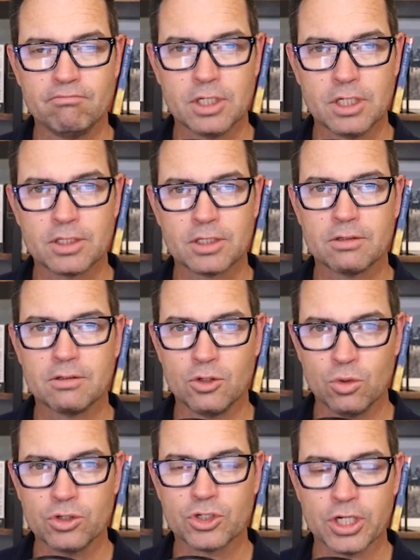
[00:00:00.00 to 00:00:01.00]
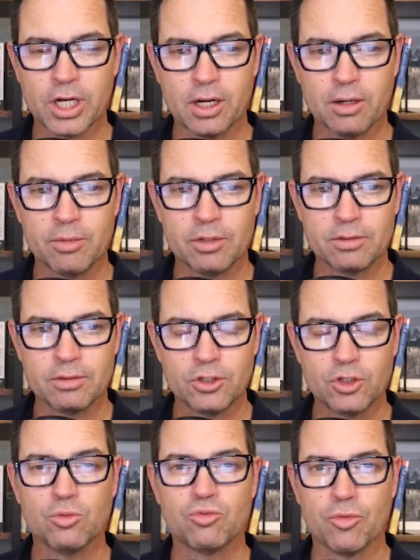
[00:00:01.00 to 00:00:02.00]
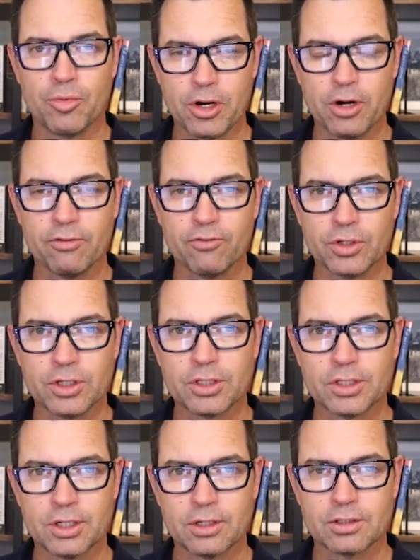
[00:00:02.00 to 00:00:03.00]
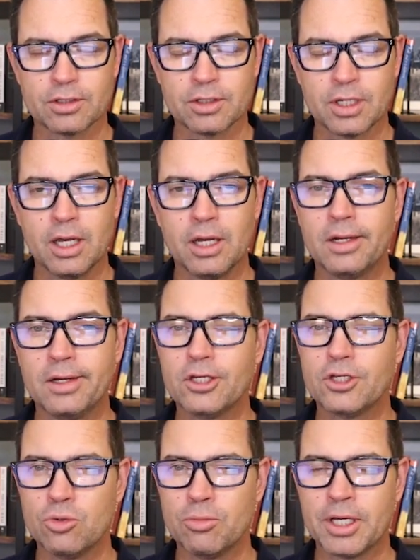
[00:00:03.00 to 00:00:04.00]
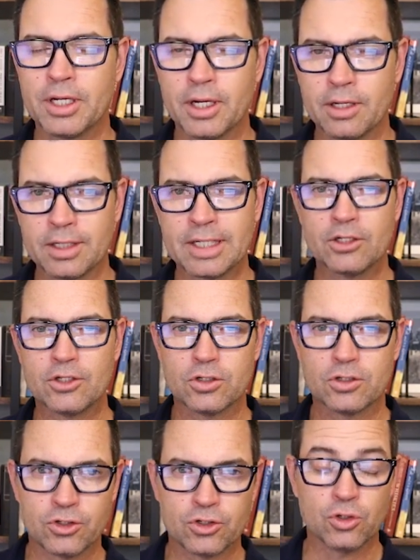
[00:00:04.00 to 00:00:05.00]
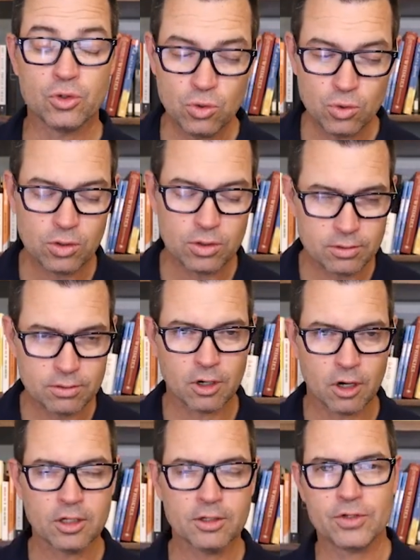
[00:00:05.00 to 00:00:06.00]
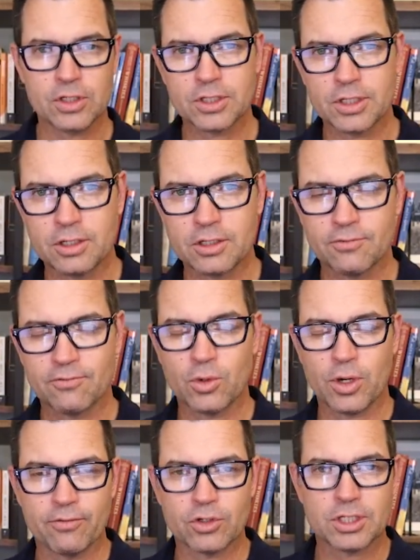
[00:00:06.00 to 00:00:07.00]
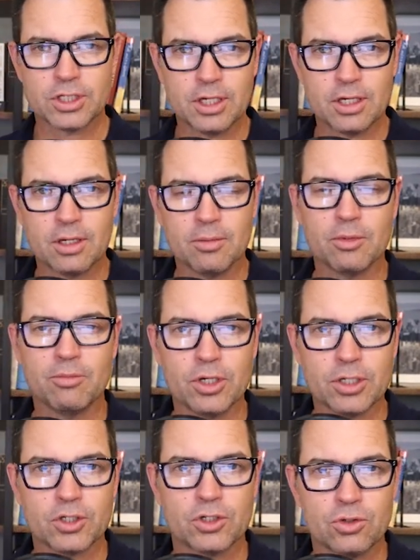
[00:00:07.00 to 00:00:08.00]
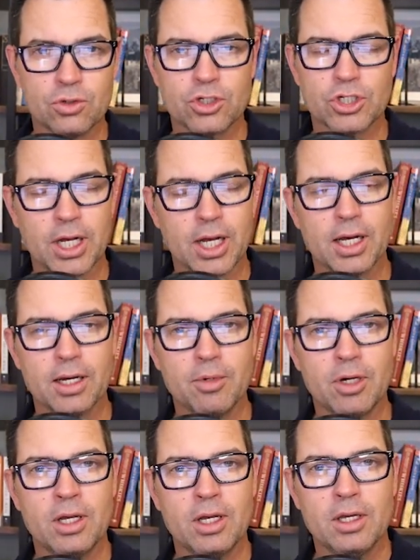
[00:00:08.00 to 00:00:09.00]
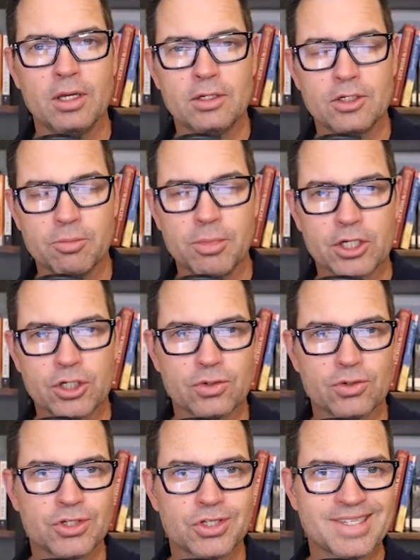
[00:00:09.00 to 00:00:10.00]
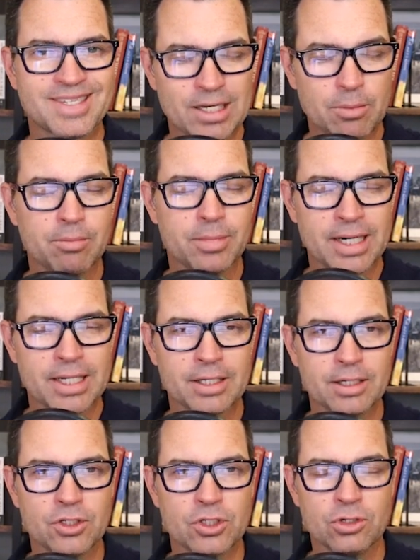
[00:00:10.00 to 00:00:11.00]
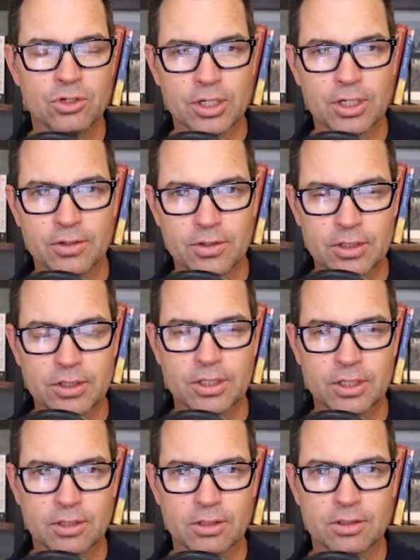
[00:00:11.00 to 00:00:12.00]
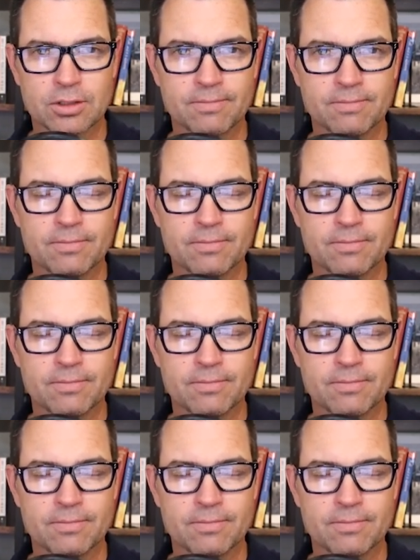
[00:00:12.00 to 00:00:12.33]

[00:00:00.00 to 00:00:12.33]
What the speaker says: It's your job to prepare for these things. You may not need to do all of these things if you have a team, but it's your job to make sure somebody is looking at these things,